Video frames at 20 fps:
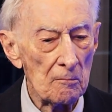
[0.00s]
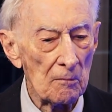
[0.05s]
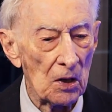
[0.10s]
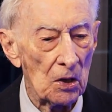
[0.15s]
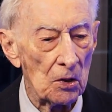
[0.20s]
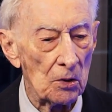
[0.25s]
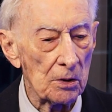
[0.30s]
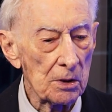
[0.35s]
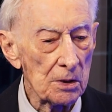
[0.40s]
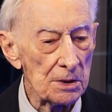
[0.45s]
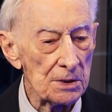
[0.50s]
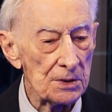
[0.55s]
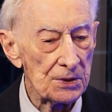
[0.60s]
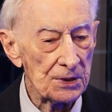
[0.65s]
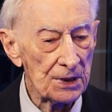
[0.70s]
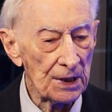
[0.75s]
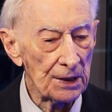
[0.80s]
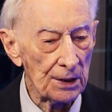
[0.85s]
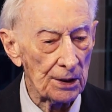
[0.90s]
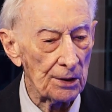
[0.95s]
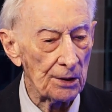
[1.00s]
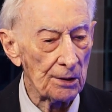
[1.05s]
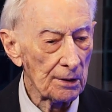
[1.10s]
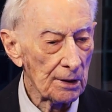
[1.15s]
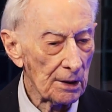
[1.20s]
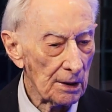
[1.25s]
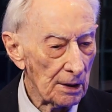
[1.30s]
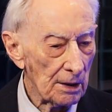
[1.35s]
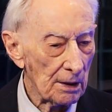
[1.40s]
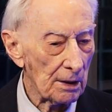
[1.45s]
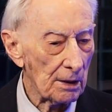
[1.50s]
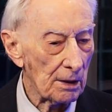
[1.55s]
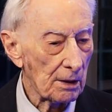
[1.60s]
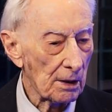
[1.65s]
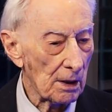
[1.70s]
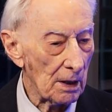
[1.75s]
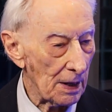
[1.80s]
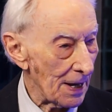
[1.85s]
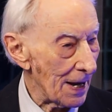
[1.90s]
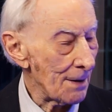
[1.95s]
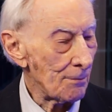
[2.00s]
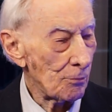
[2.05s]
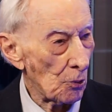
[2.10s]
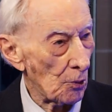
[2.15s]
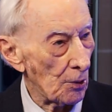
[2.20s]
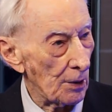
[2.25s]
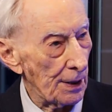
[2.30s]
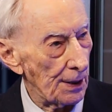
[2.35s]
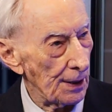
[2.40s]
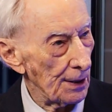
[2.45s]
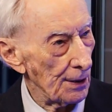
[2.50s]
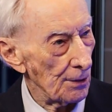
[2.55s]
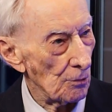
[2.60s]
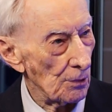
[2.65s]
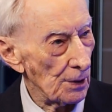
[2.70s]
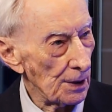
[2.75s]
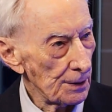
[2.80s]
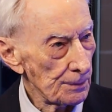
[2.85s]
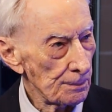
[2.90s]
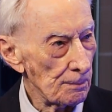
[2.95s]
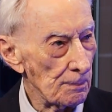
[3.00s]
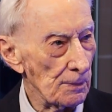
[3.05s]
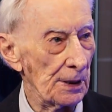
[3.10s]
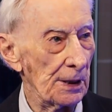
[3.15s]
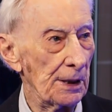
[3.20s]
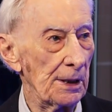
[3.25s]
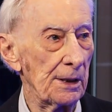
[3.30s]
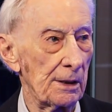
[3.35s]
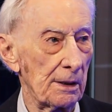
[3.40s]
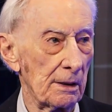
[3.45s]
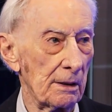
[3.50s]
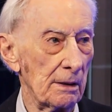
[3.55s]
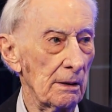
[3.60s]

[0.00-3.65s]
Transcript: or consider collaborating with me